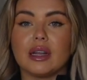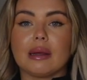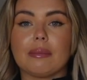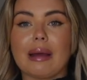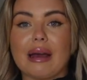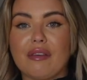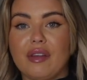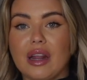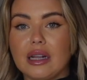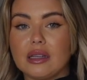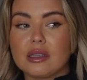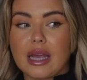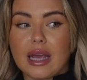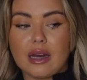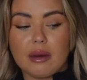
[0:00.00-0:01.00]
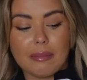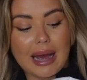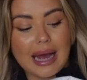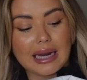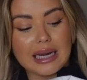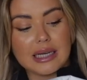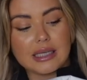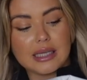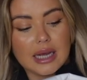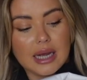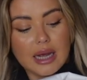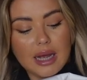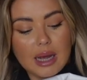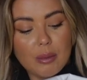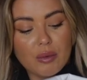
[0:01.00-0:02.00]
Like, my friend's getting married
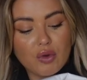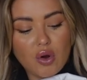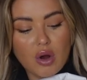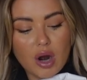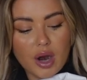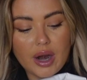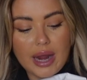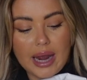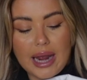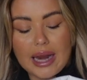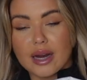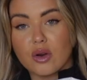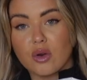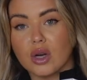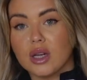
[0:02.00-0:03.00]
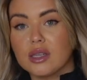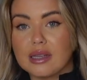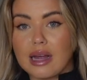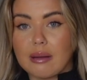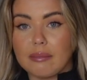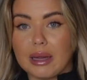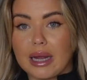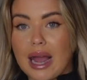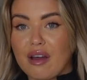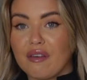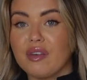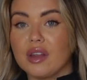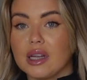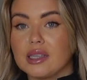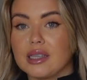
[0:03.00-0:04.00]
and we've got her hen, and honestly, I'm like, I
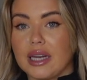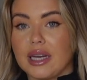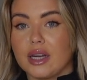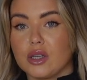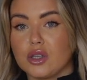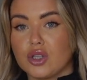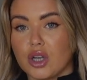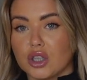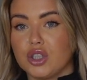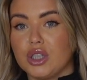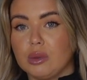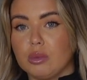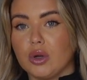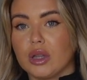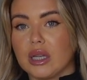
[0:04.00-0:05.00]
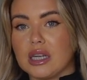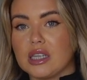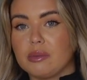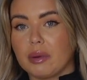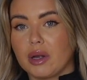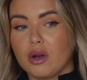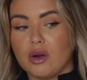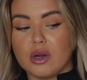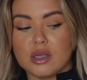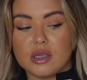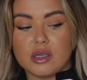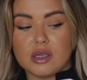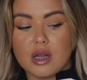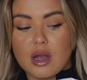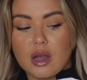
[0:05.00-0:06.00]
feel it's saying to her, does she want this?
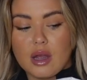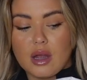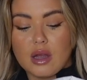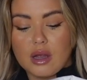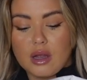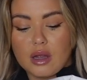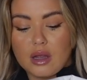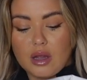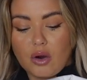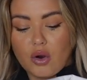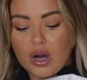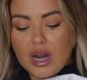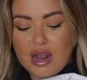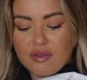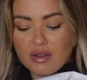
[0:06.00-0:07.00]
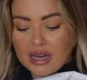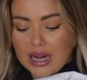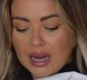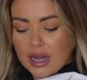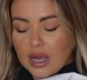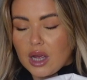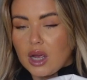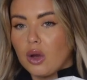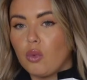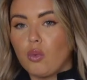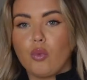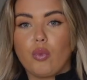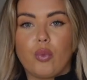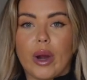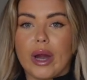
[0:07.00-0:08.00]
Because, or even like
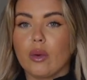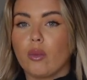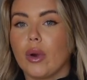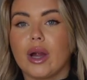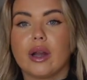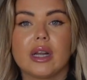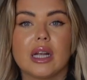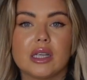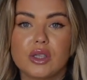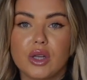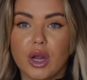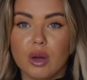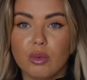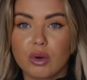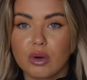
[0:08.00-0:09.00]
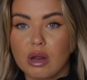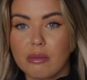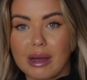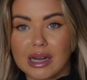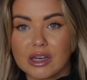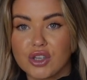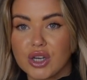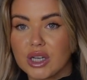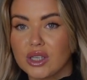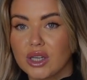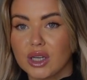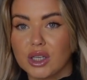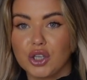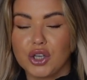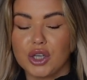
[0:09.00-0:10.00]
wearing this down, we're going to Manchester,
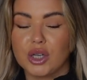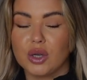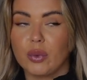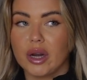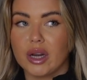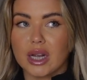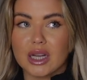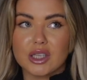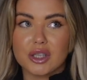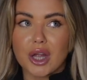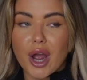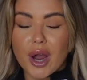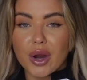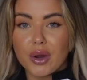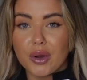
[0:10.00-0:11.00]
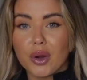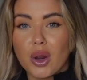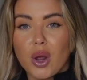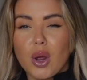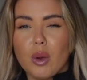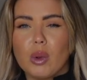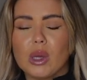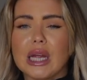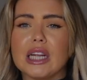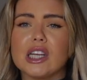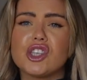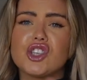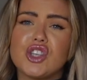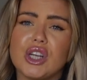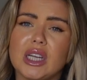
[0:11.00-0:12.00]
like she could wear this down,
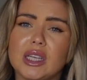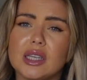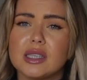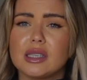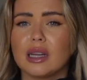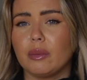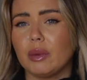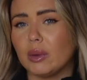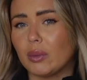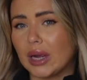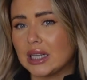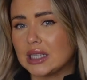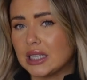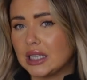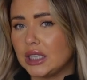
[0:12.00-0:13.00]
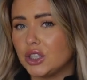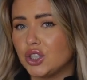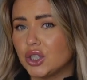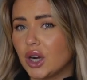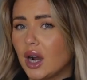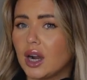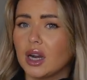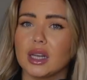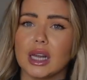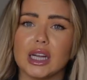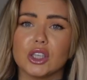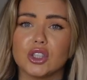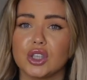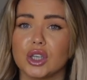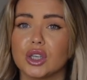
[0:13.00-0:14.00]
like jeans and a wee white t-shirt.
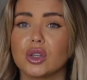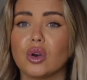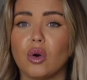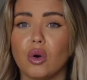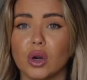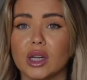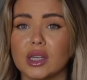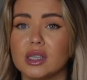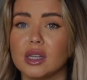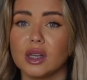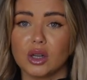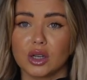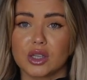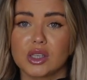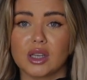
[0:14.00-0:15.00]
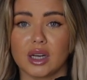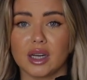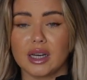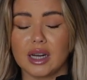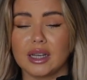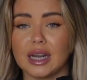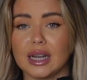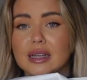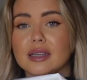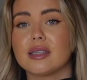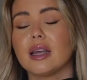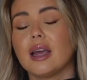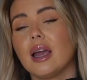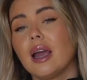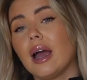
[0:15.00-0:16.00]
Like, she could honestly look stunning in
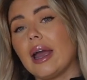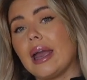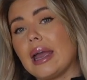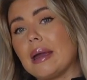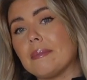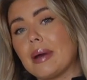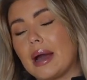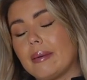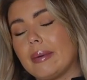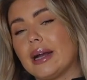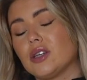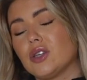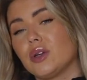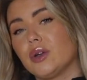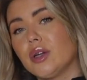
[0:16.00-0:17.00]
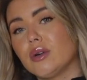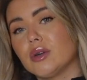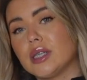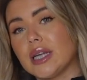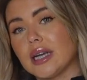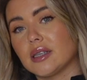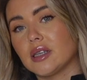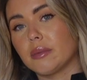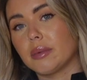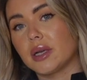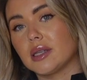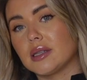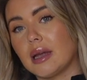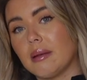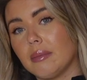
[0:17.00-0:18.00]
this. I'm actually going to go text her
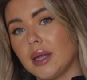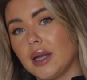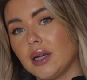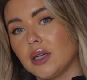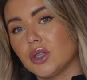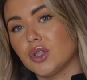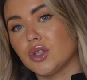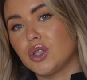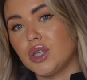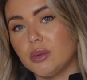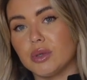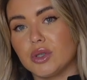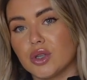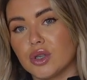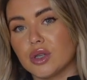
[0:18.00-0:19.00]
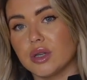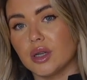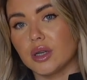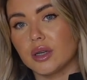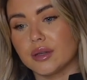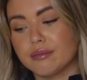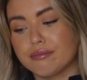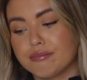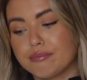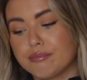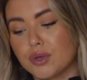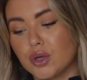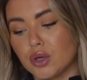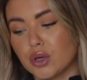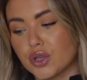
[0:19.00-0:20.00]
because I'm like, she would just look
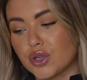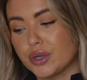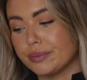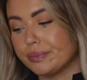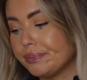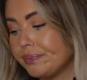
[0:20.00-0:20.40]
gorge.